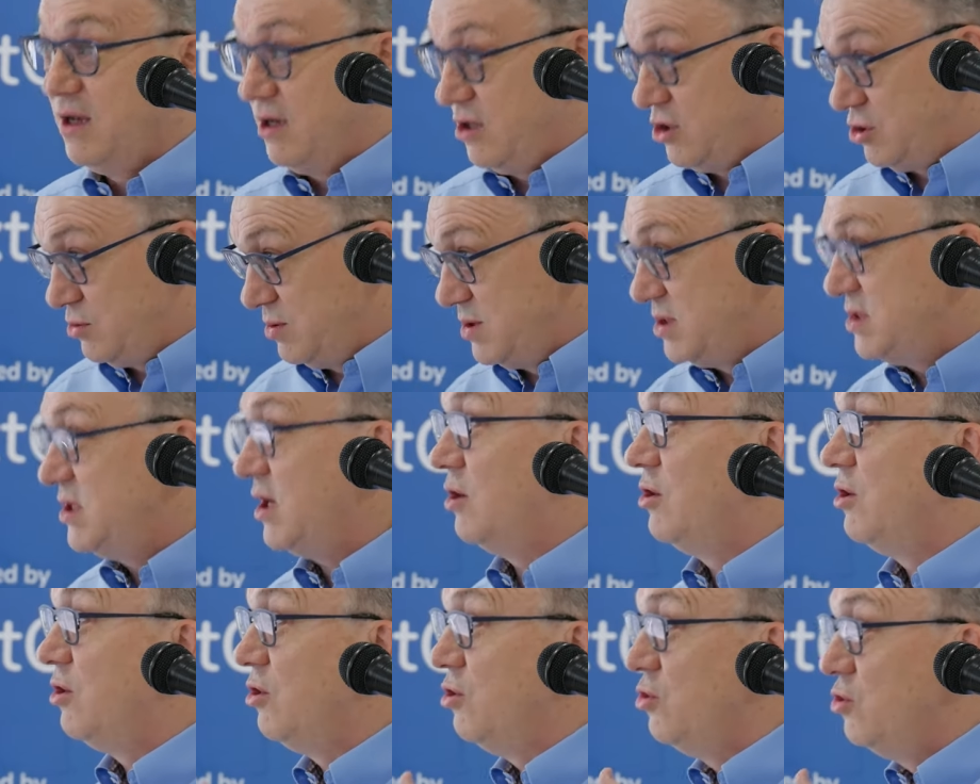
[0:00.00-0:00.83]

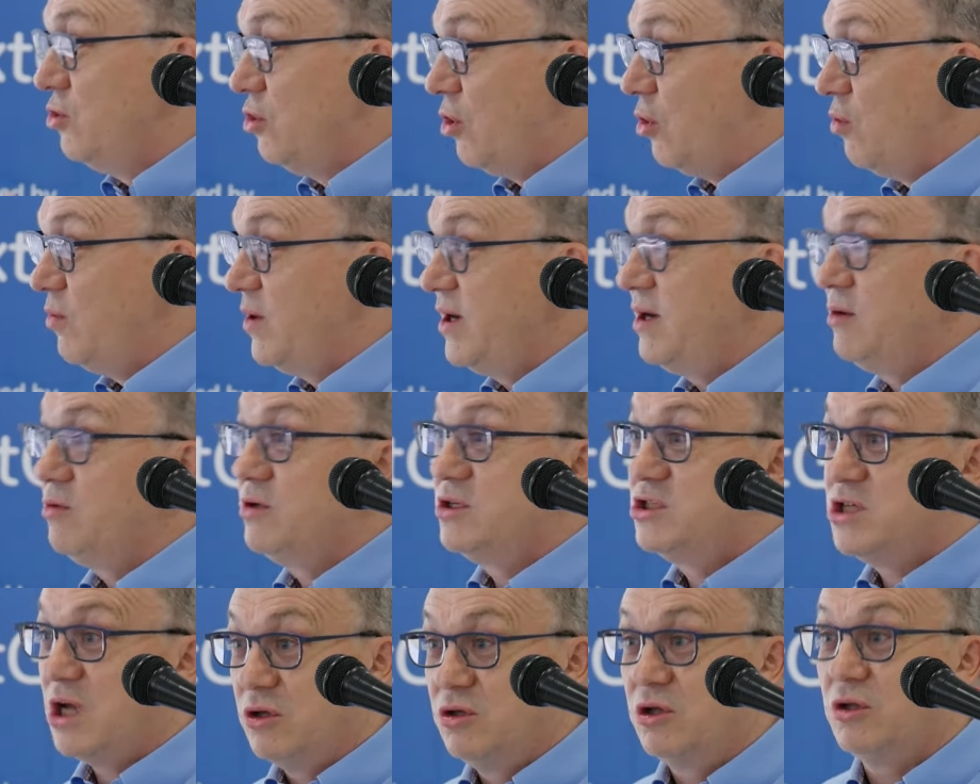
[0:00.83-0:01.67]
Switzerland, Norway,
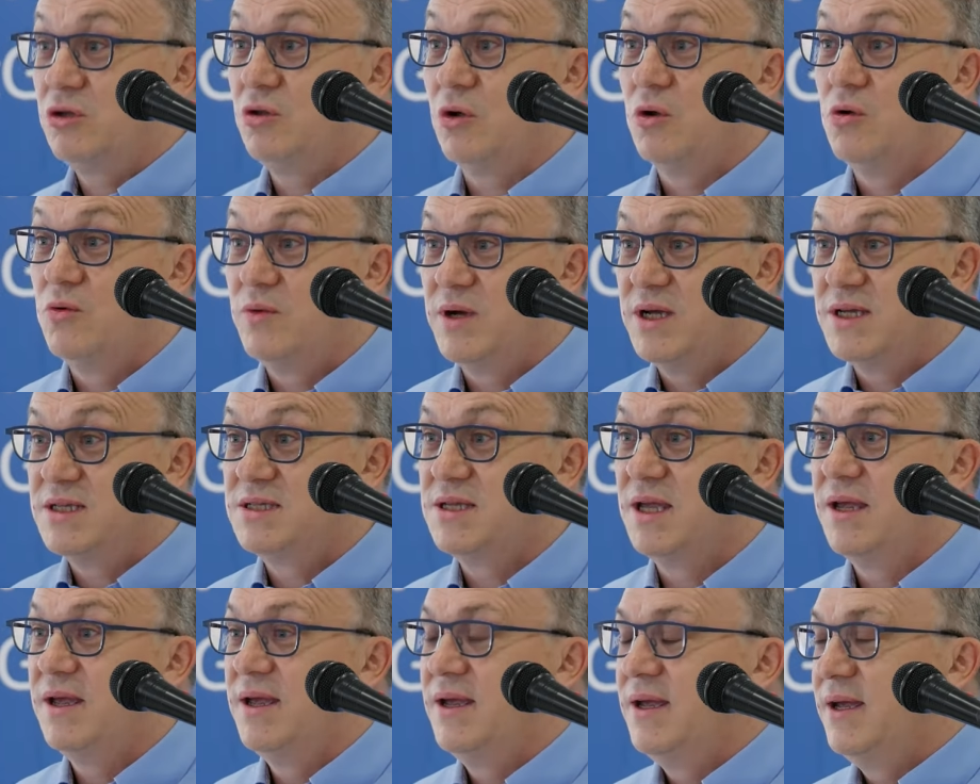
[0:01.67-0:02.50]
which are not
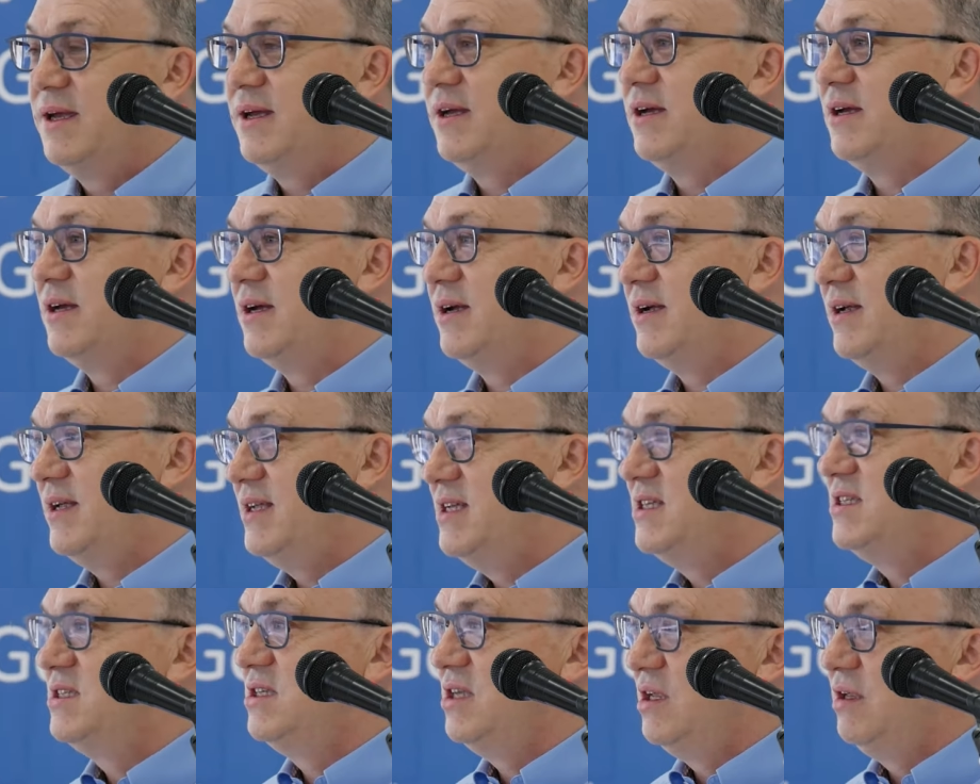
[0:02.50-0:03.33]
always uh,
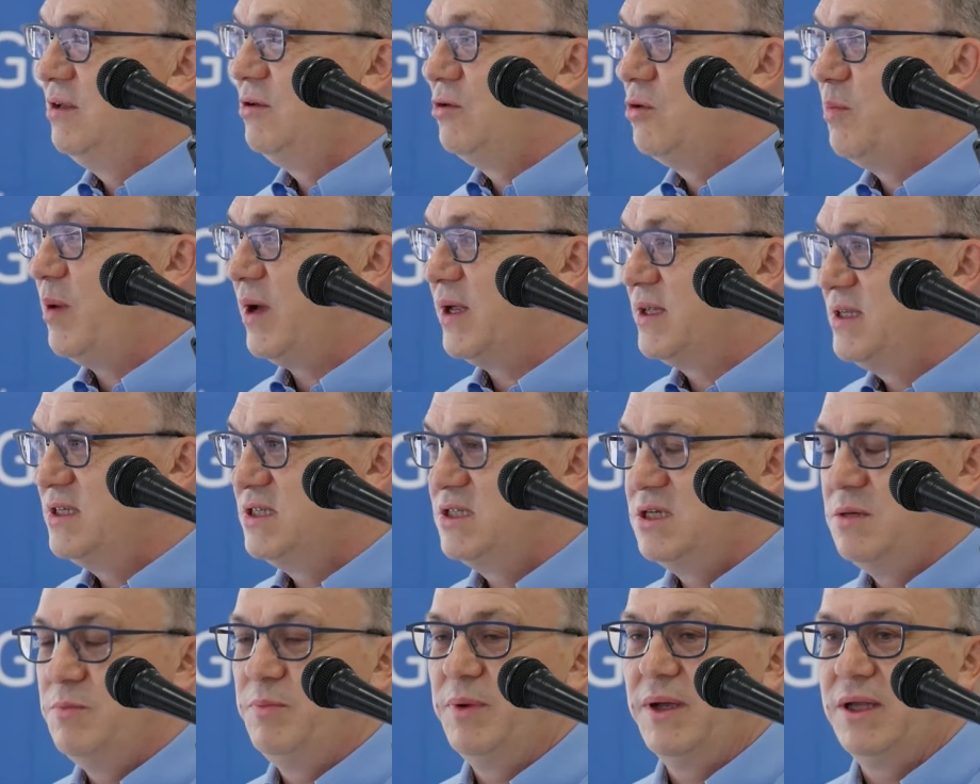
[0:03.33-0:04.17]
easy to
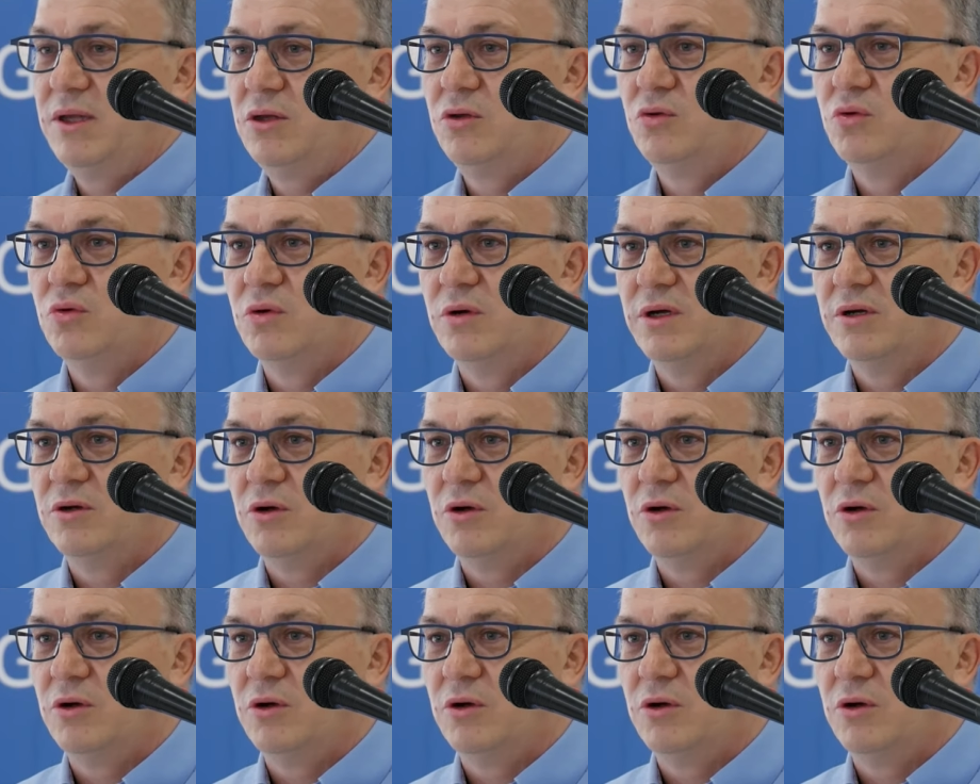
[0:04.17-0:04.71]
participate to uh,